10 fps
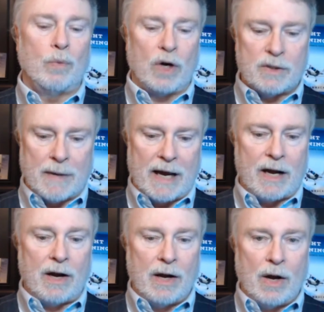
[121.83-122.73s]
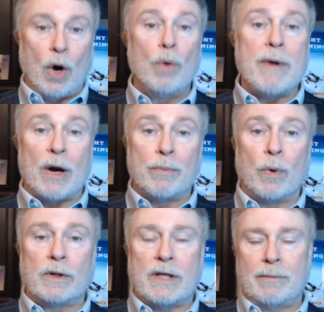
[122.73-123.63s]
What is my home
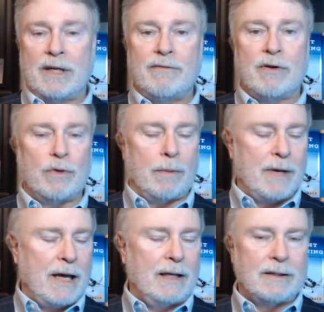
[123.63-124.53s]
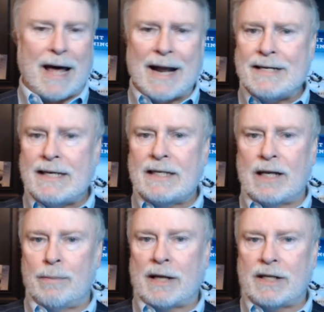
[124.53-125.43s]
airport that I'm leaving from? A lot of
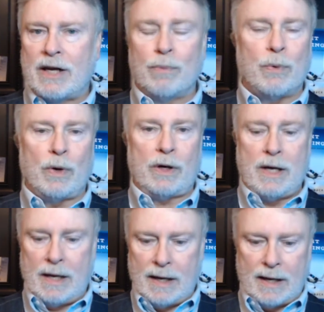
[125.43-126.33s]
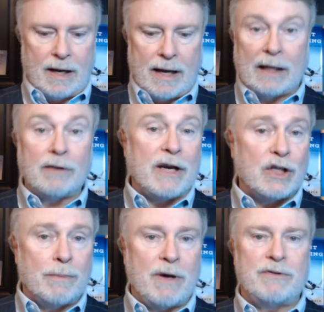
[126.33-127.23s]
detail about the airport,
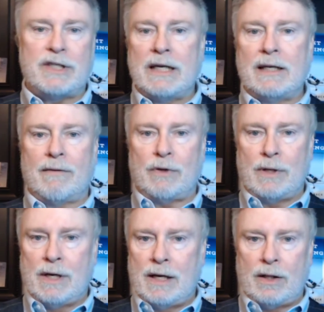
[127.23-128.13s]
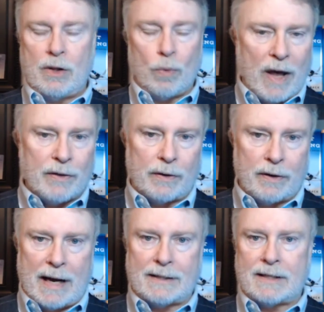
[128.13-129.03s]
elevation above sea level, the weather
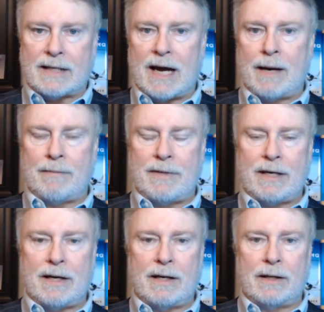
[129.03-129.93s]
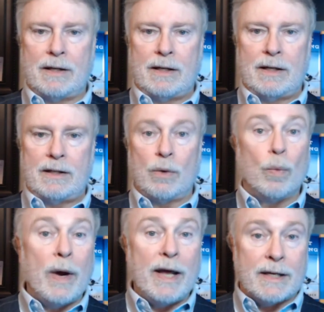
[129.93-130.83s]
at the time, the
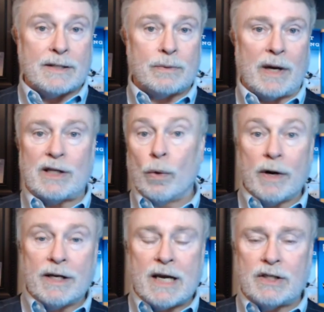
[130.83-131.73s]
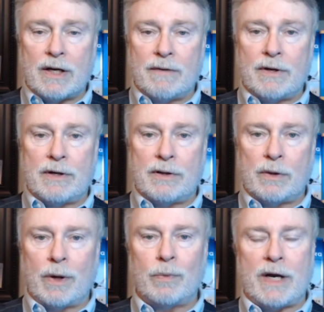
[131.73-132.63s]
winds, right? The orientation of the
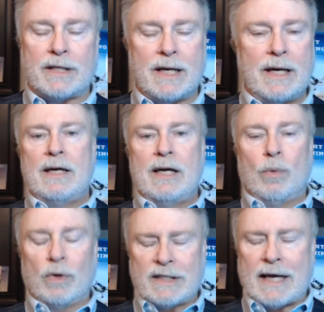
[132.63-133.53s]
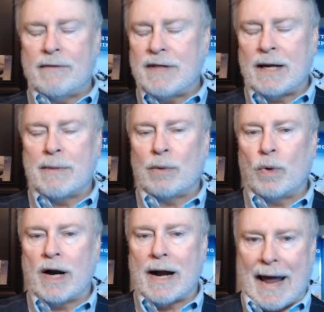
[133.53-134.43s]
runways. Once I get everything about
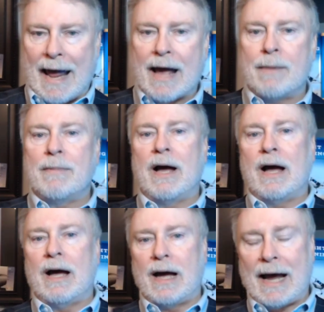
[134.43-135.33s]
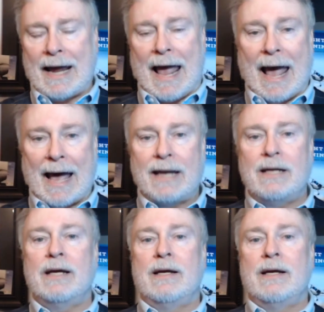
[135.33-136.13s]
where I am, I add